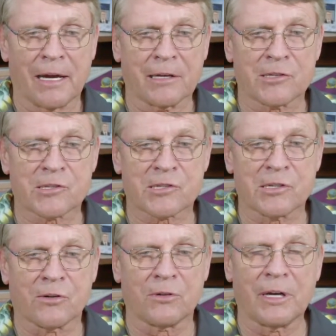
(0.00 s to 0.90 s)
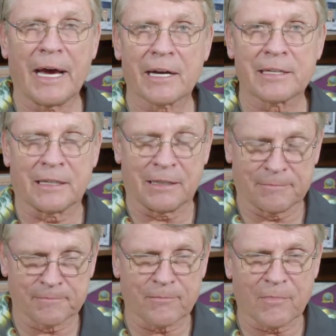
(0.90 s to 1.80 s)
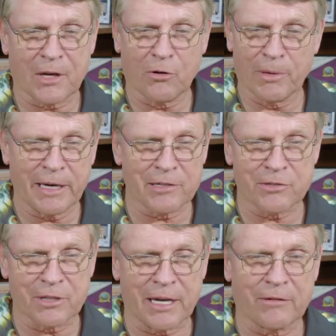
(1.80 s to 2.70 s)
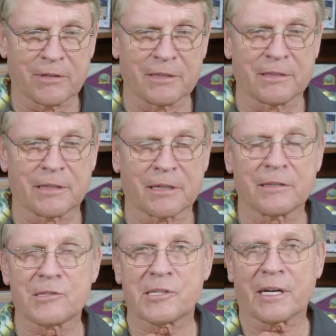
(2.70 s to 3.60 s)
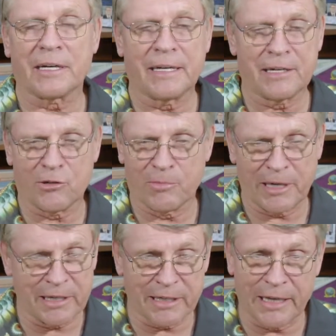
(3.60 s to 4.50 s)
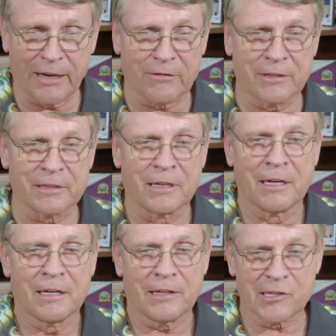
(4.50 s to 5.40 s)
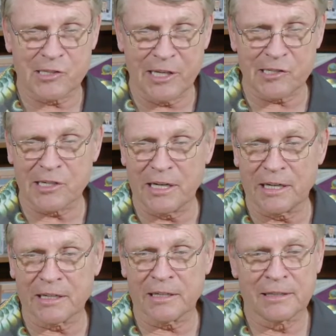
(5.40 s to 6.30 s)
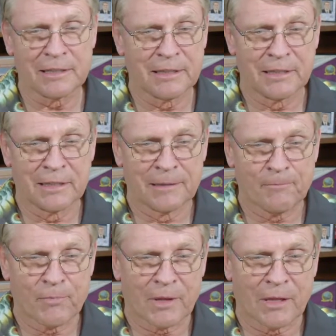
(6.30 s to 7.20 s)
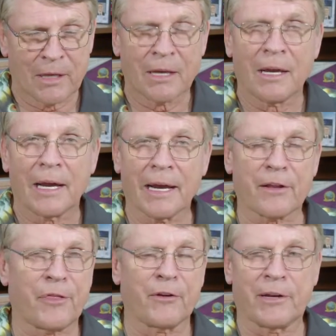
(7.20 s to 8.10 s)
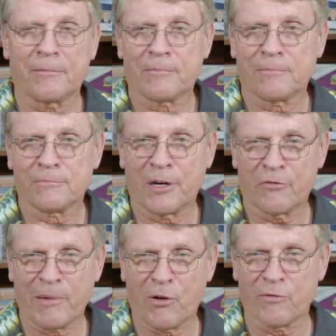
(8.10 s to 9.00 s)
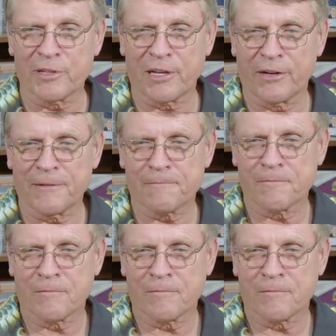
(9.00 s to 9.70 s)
Axolotl. Nobody answered that one. The cichlid. Nobody did that one. The sea slug. I got a theory. Ready for my Hovind theory?